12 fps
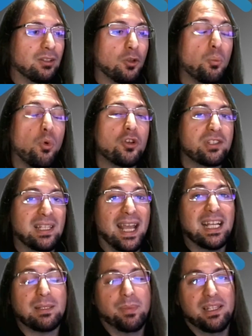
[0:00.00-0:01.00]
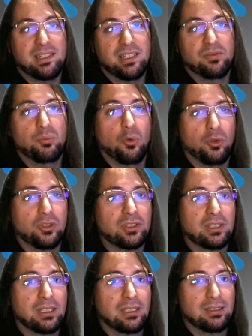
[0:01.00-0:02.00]
most expensive books
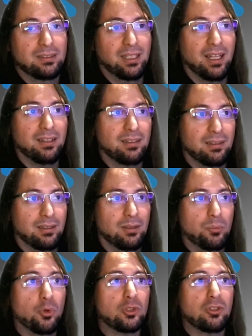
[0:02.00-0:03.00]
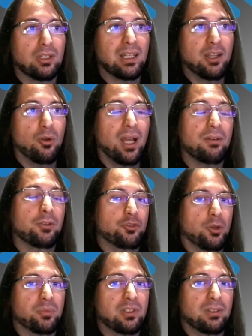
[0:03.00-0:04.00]
that Book.io ever
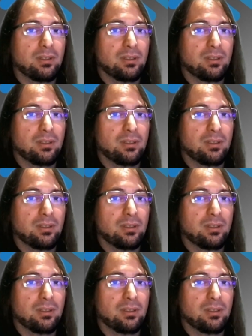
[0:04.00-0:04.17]
dropped.